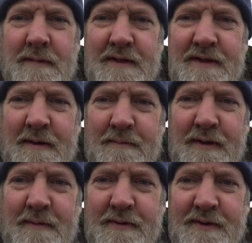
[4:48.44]
some
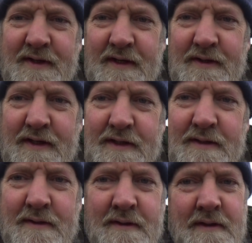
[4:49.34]
people say, like
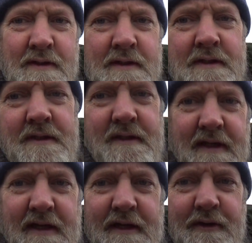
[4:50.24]

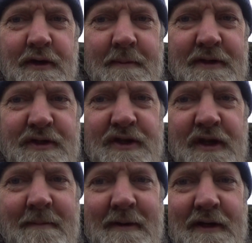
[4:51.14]
Robin
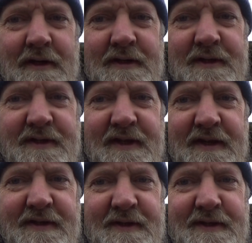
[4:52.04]
Sharma
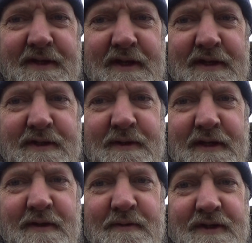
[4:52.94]
says it's
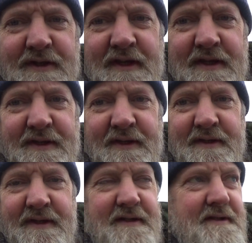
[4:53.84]
21 days,
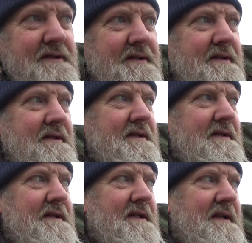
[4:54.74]

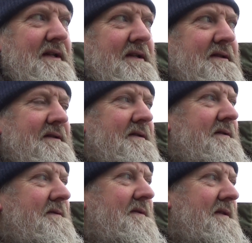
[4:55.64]
and
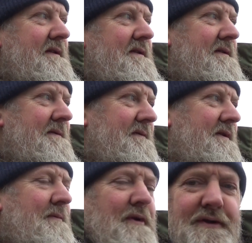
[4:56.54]

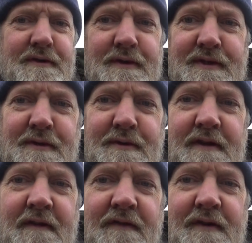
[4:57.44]
the monk who sold
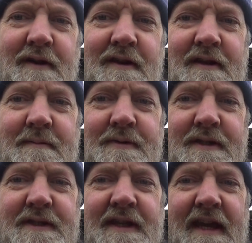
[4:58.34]
his Ferrari,
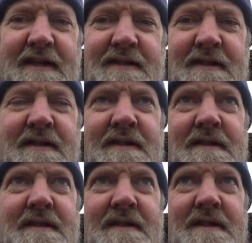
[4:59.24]
but then
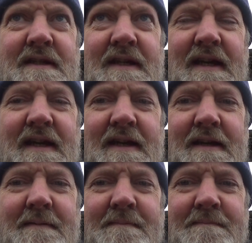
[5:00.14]

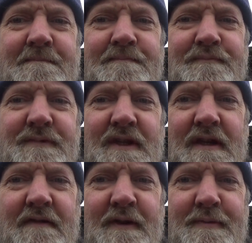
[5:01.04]
Other